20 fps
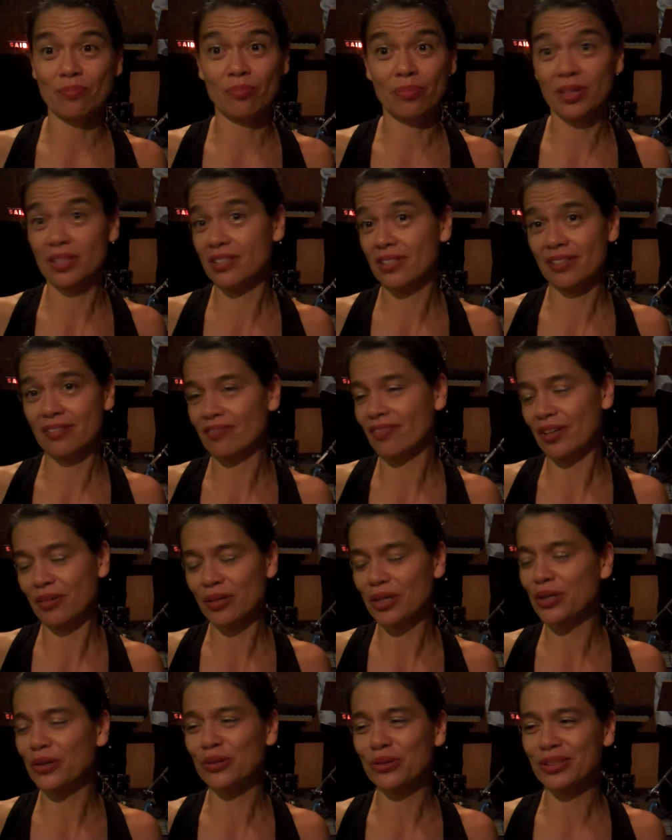But they're
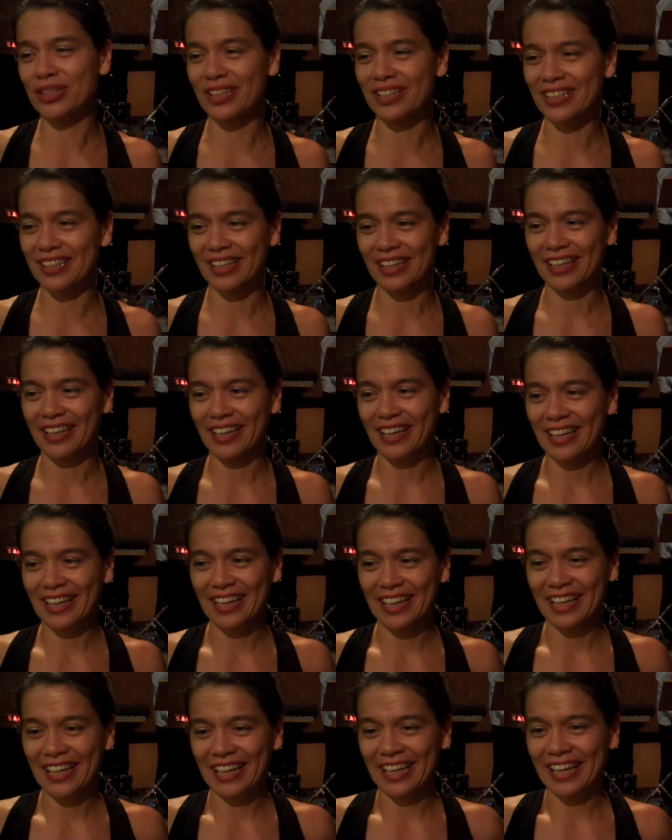very good and
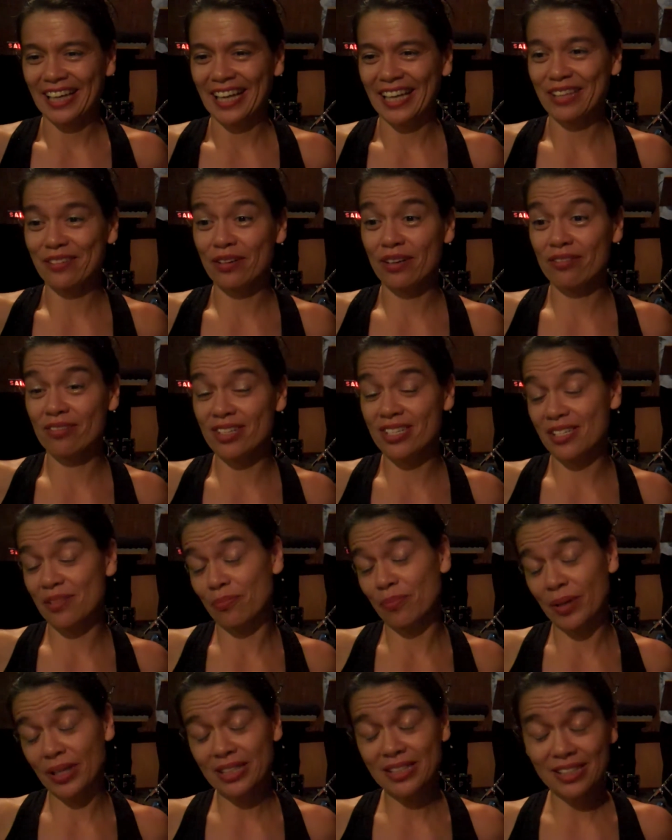very
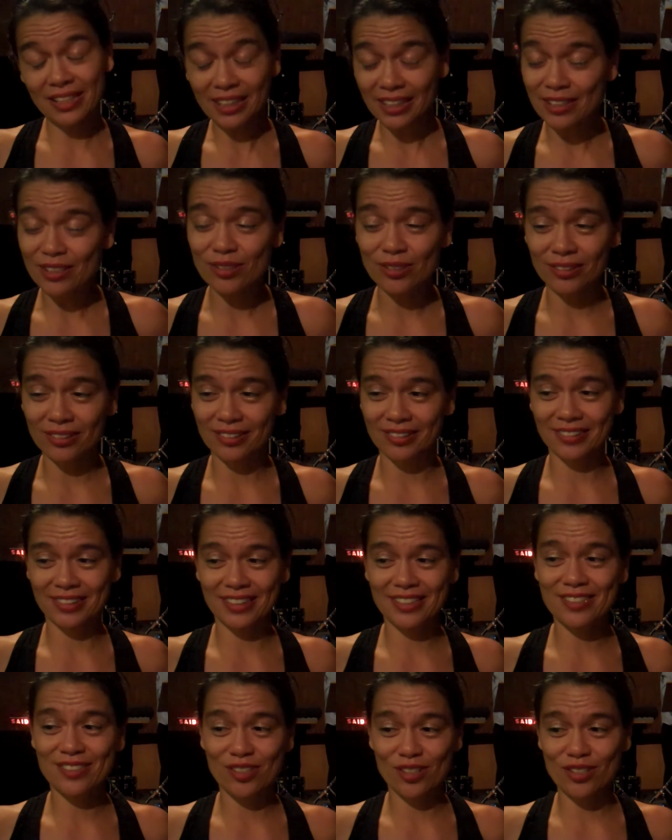sympathetic, so
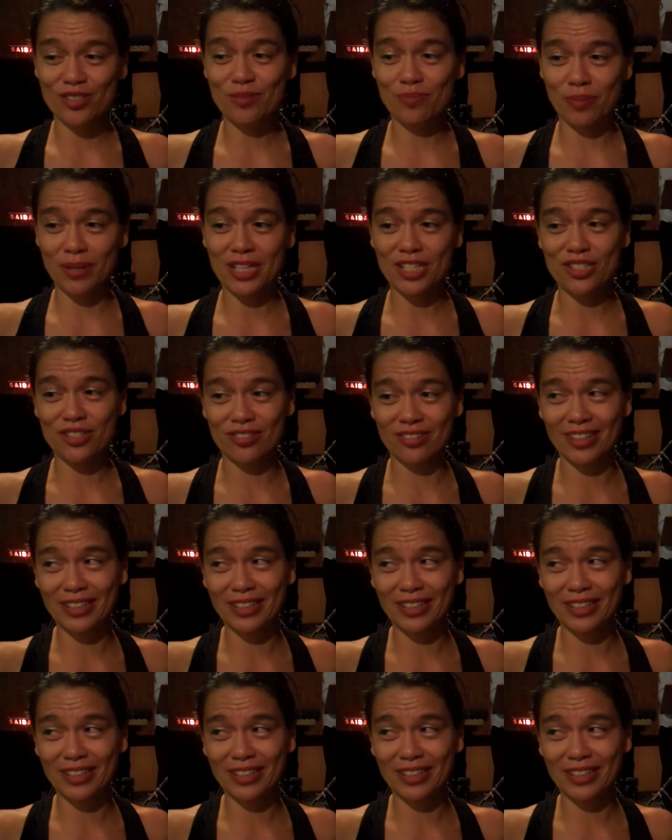it's just pleasure.